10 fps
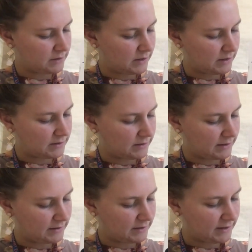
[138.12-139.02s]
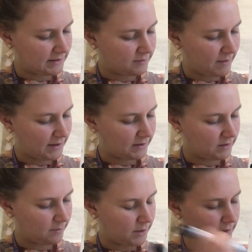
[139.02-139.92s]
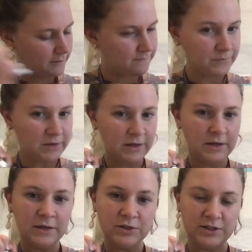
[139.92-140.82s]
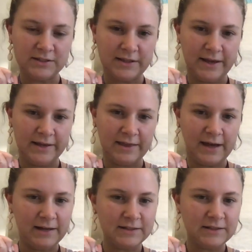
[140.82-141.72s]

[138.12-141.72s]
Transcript: until I connect back at the bottom, just like that.